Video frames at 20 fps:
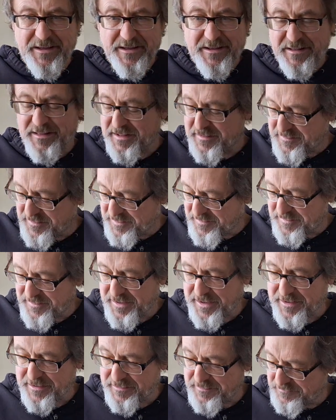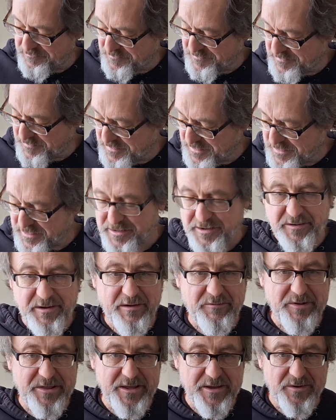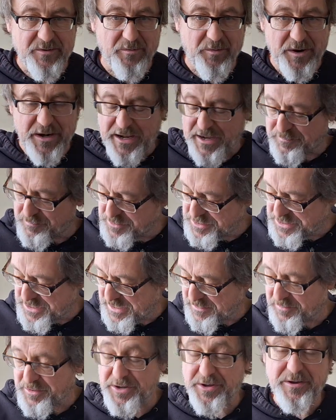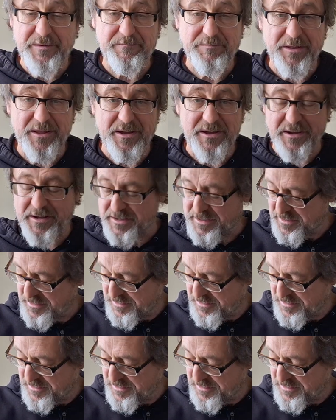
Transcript: lets you send everything to one output jack, but you can plug